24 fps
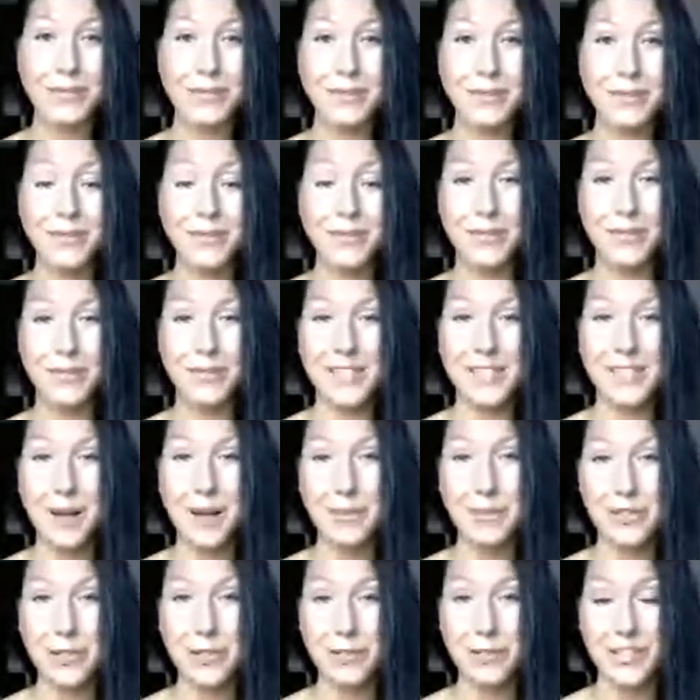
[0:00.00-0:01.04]
able to
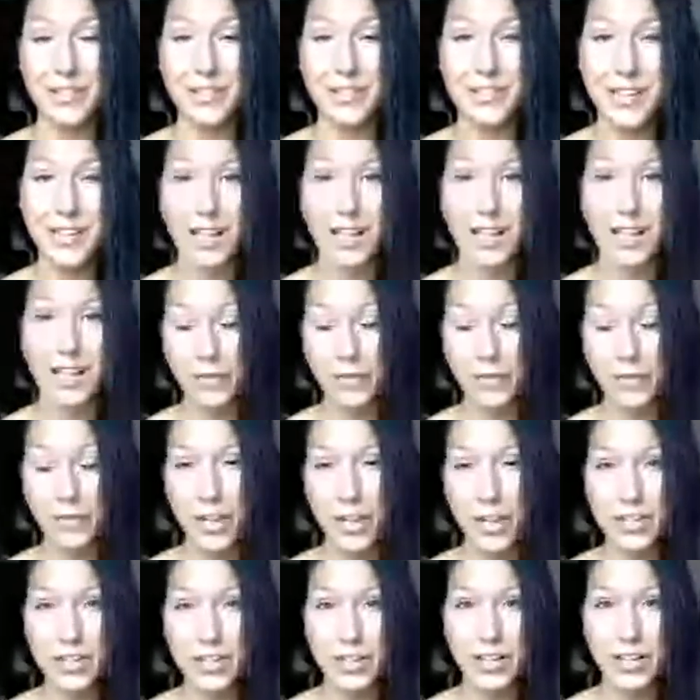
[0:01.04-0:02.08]
establish a really solid
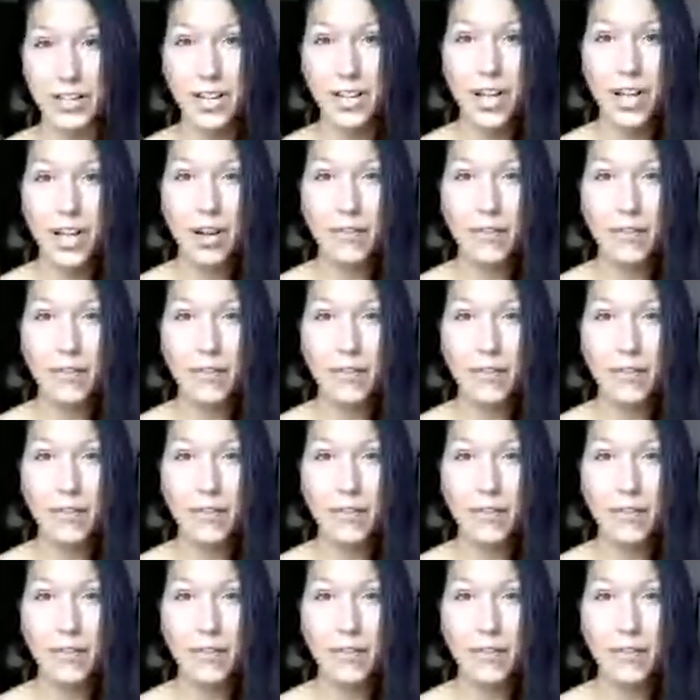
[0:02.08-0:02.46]
foundation